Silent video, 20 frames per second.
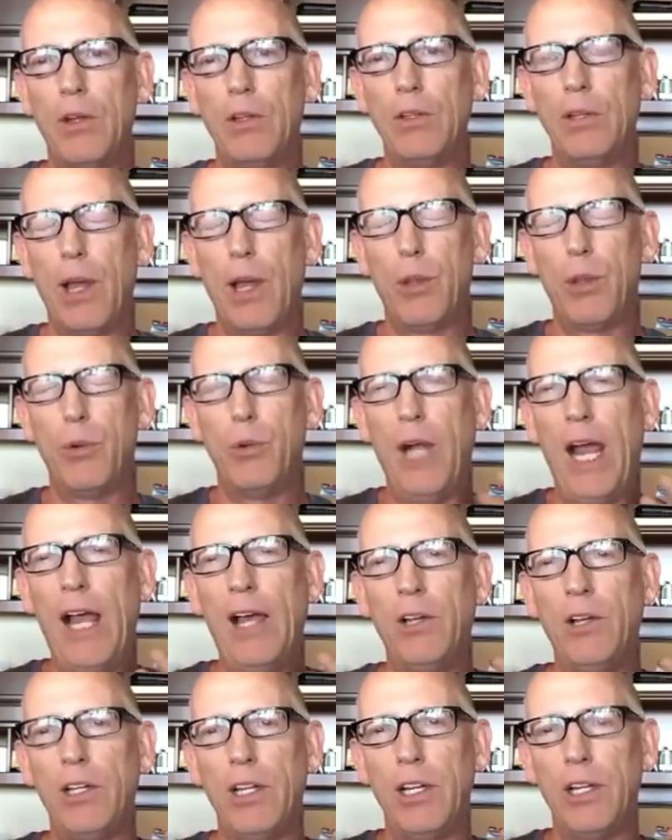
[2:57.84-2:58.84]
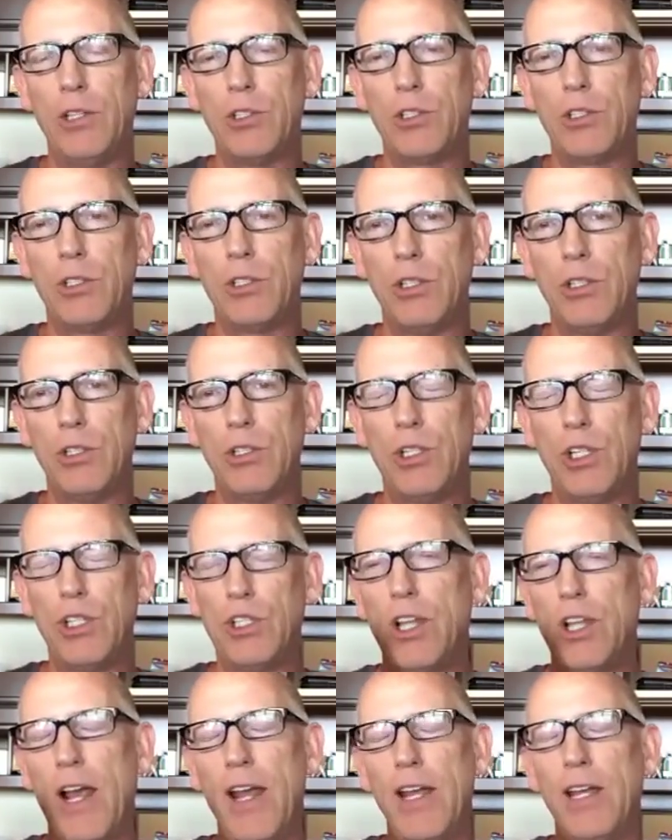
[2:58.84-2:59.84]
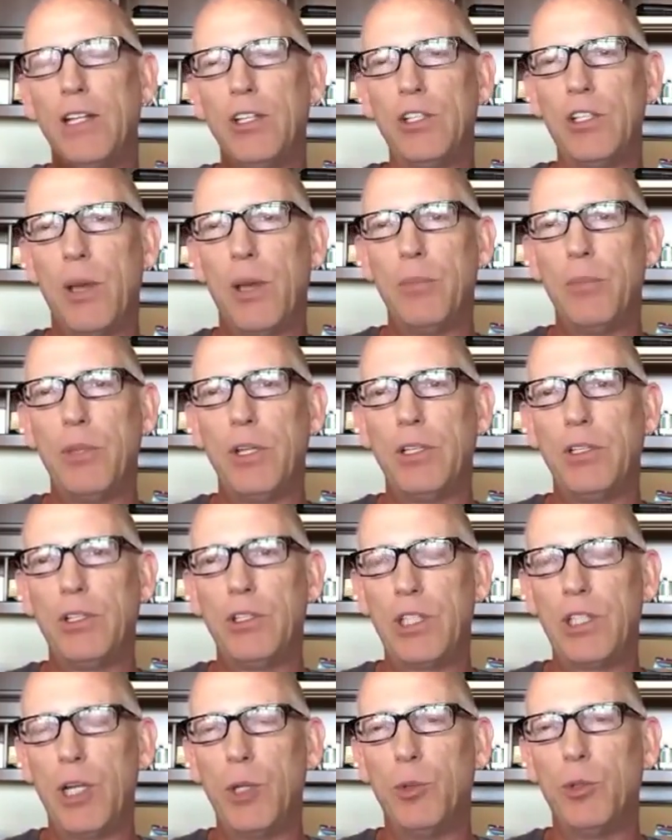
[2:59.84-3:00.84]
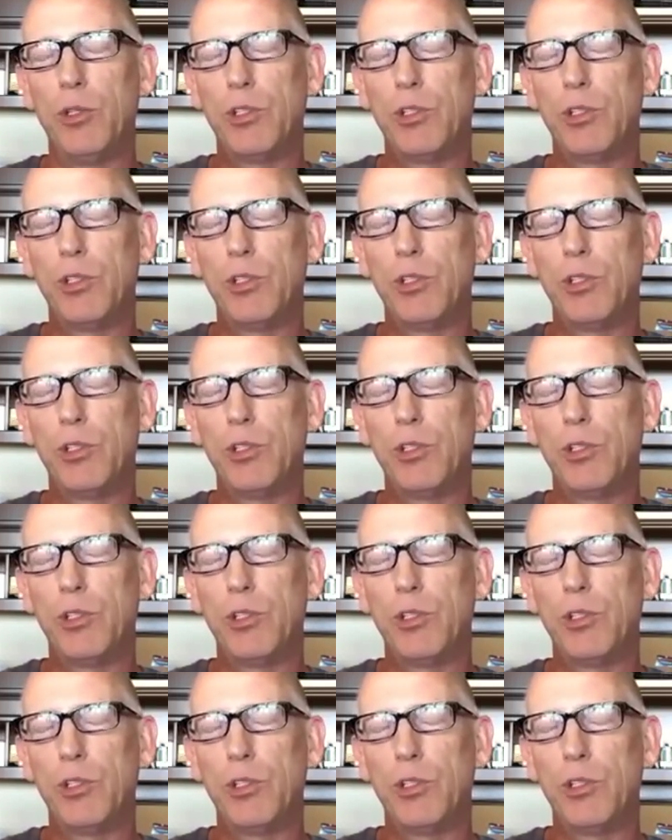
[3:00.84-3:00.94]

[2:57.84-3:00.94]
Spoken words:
Now, the reality is just signing something to say we'll